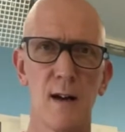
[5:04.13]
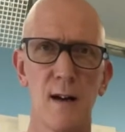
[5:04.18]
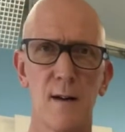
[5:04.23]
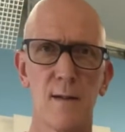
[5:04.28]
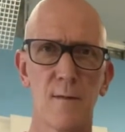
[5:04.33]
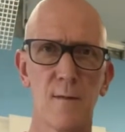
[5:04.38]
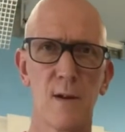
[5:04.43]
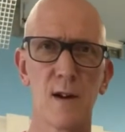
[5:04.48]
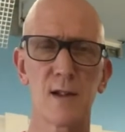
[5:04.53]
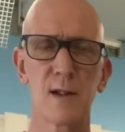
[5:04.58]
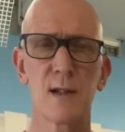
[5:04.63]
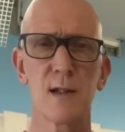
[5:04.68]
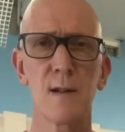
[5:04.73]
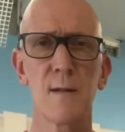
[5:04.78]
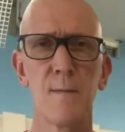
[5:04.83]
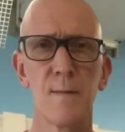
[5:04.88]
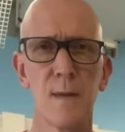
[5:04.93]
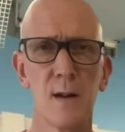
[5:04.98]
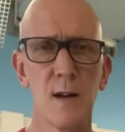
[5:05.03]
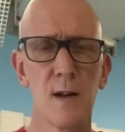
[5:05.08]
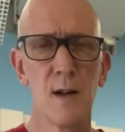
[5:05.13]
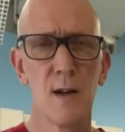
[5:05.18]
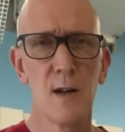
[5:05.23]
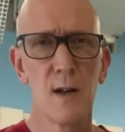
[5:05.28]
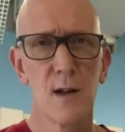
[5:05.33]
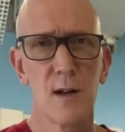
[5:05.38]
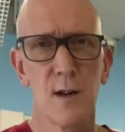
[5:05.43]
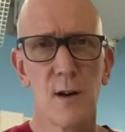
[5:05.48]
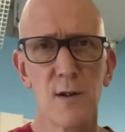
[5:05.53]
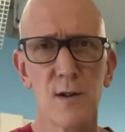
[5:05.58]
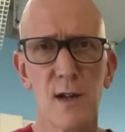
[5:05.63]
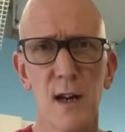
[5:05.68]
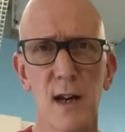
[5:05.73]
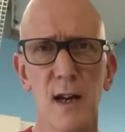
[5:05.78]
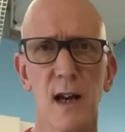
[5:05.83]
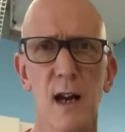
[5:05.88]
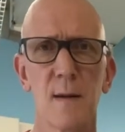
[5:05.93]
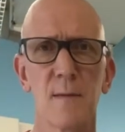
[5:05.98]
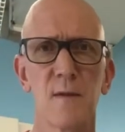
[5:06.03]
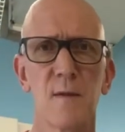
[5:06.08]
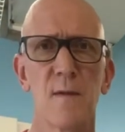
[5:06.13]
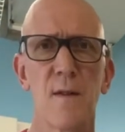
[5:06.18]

of resin. Usually it comes